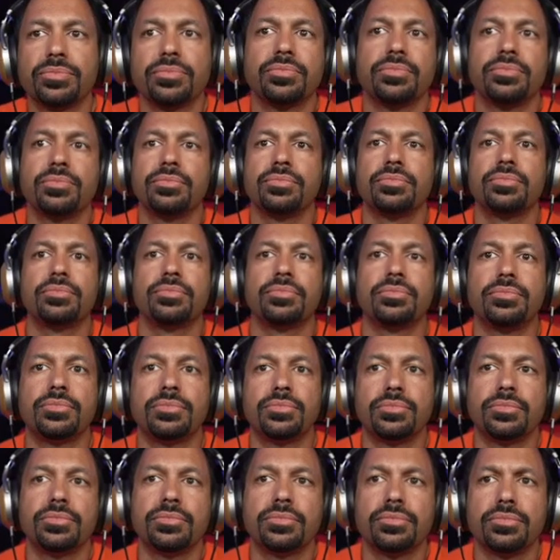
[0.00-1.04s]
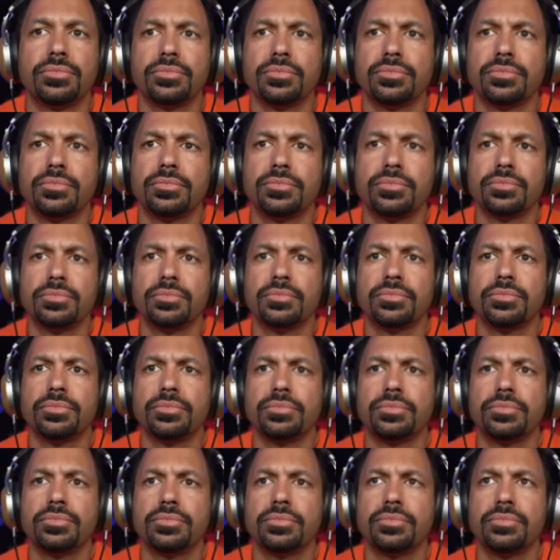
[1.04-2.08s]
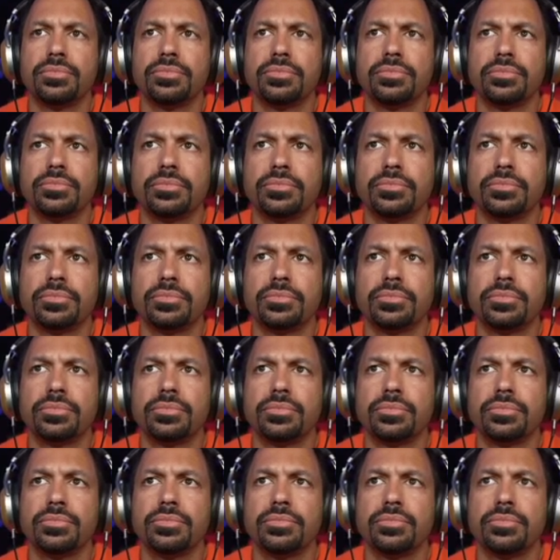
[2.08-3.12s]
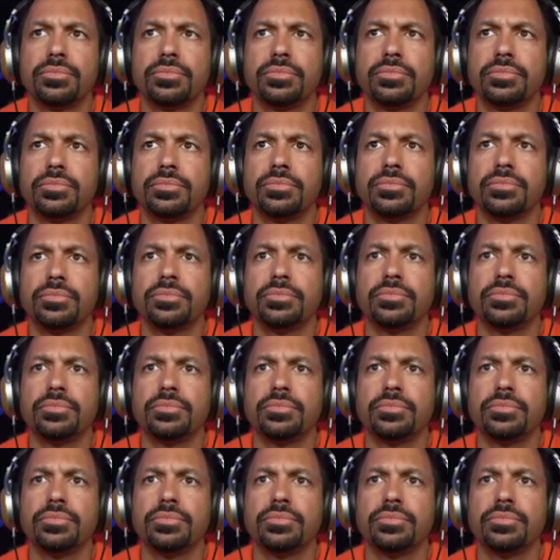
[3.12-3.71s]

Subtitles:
The person shown says nothing.